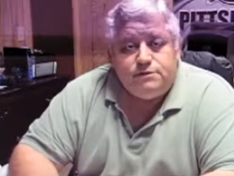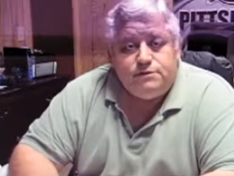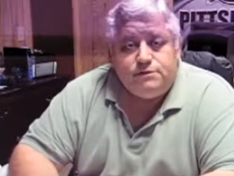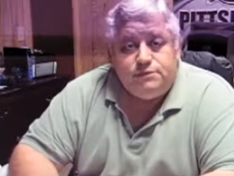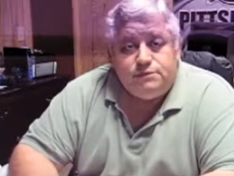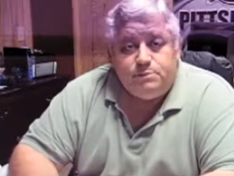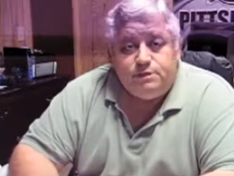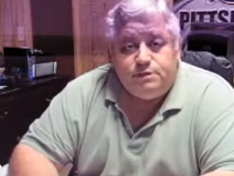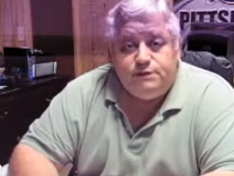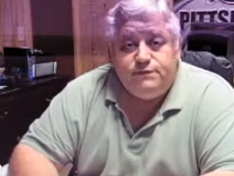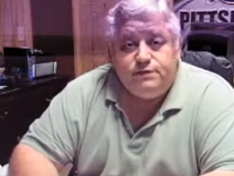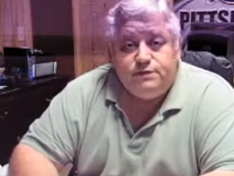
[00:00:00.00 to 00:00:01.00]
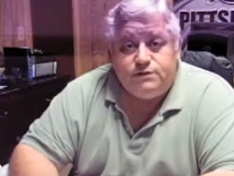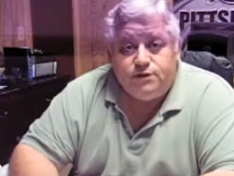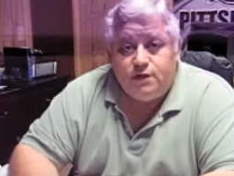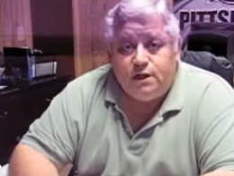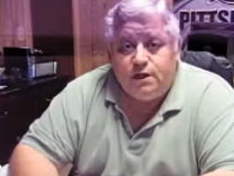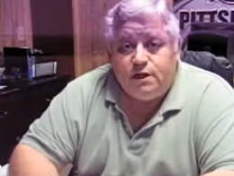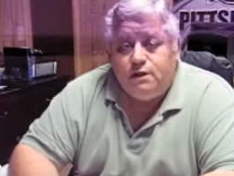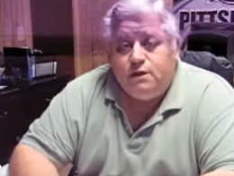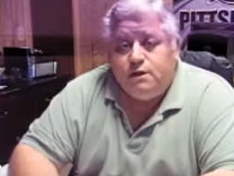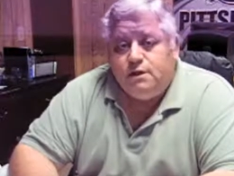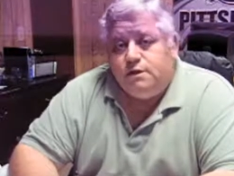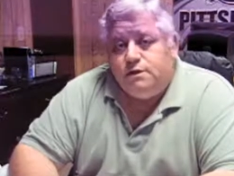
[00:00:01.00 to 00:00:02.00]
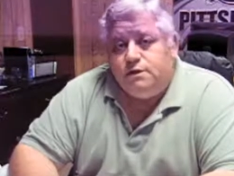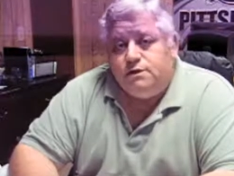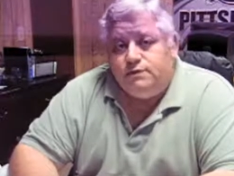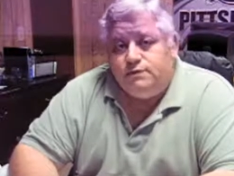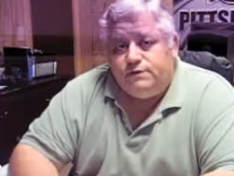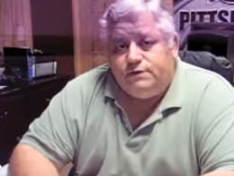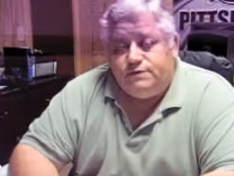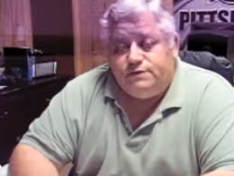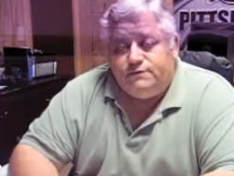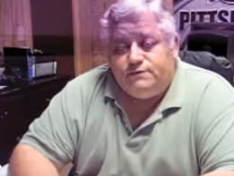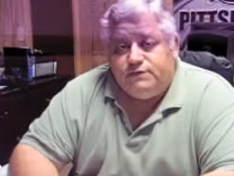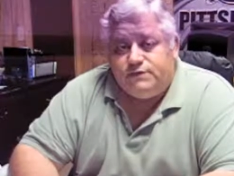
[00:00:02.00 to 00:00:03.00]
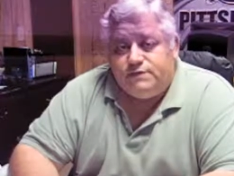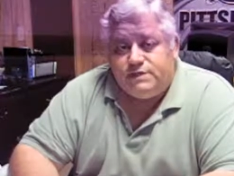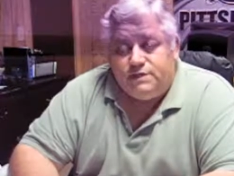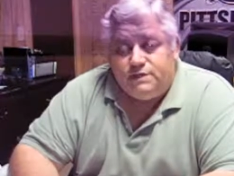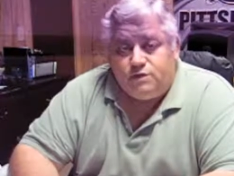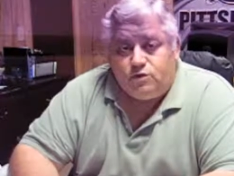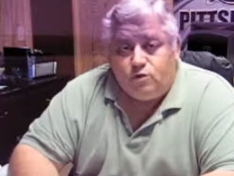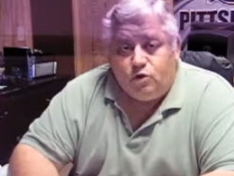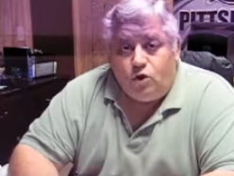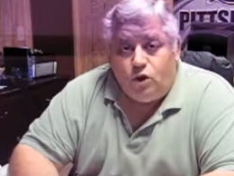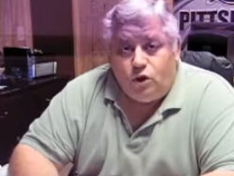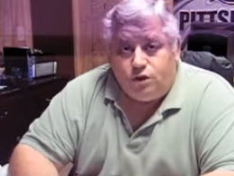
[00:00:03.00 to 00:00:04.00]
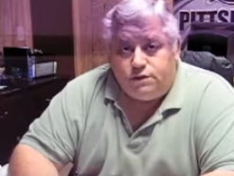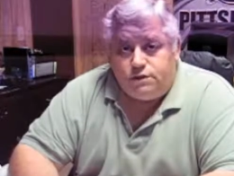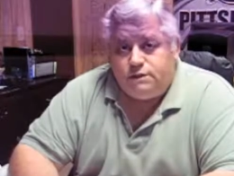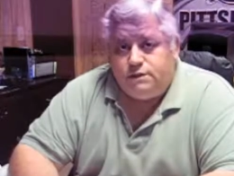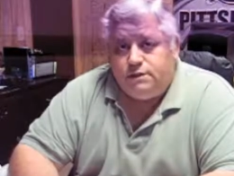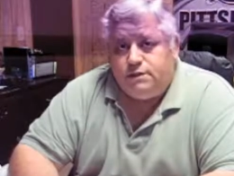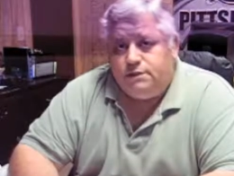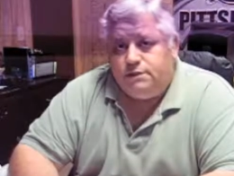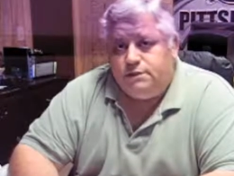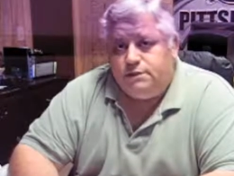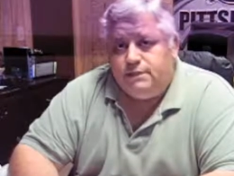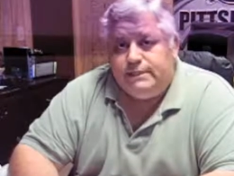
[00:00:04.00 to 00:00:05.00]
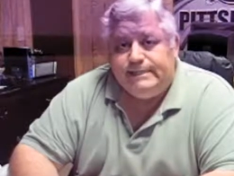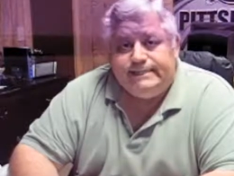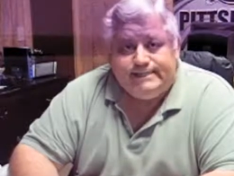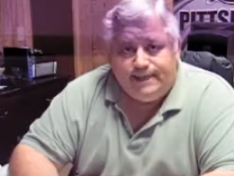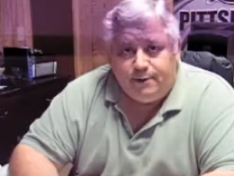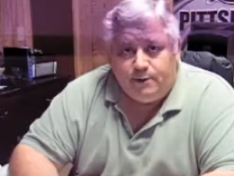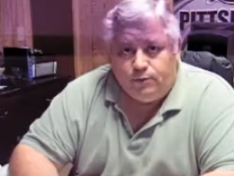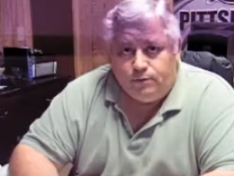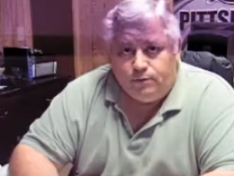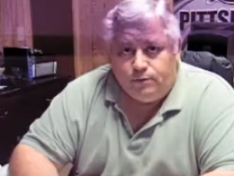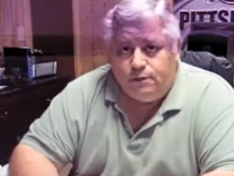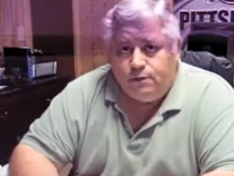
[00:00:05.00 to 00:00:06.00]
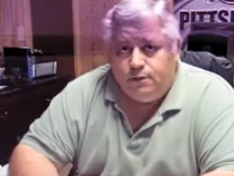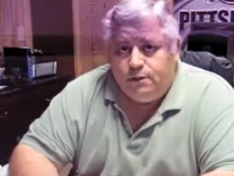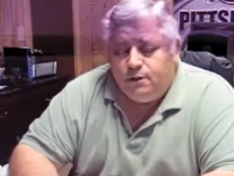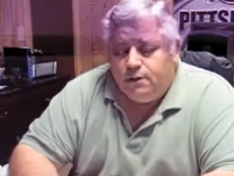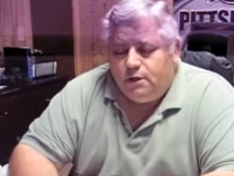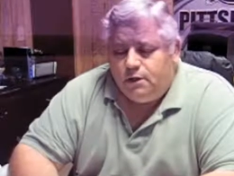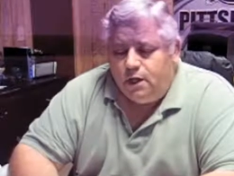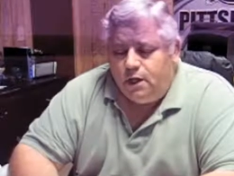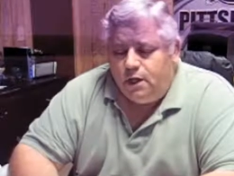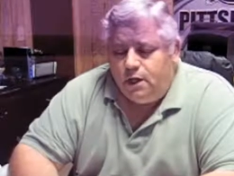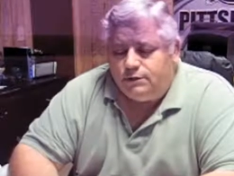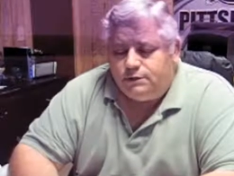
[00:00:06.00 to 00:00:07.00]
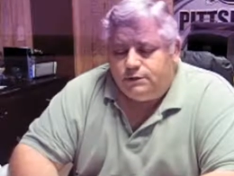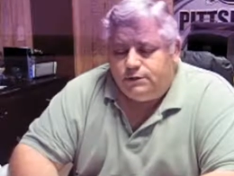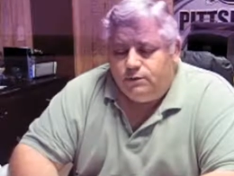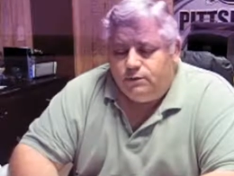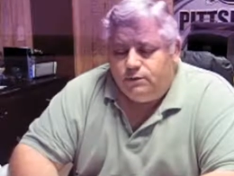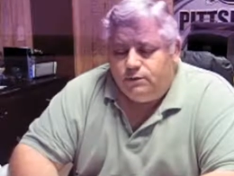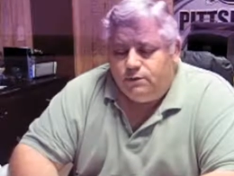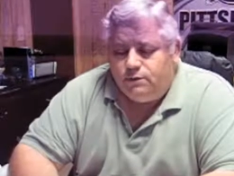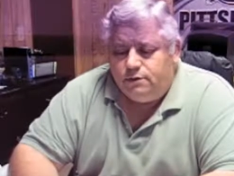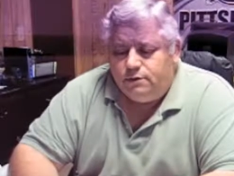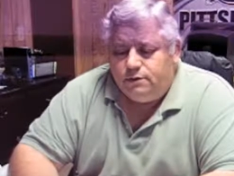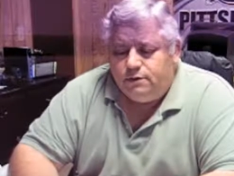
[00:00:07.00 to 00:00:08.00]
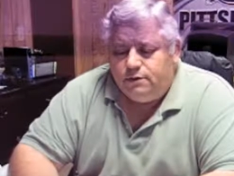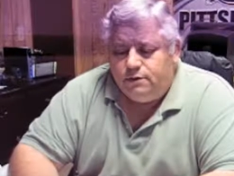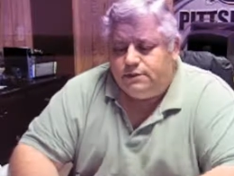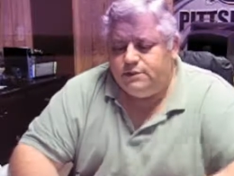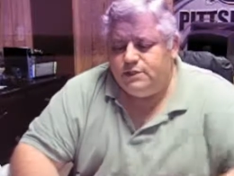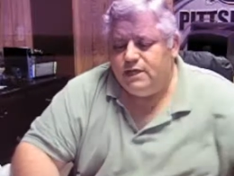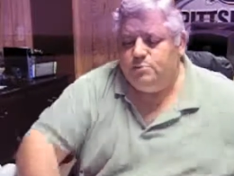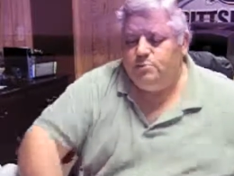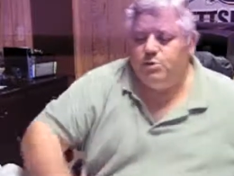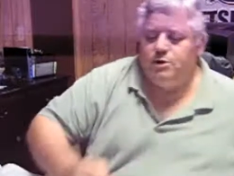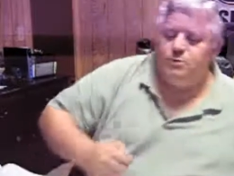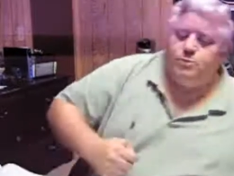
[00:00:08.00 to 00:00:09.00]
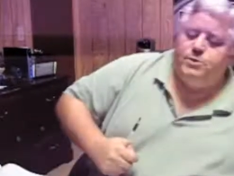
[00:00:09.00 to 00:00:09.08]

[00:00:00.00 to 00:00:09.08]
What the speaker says: believed and taught in their Pharisaical laws and in the Talmud. So it's not a parable because he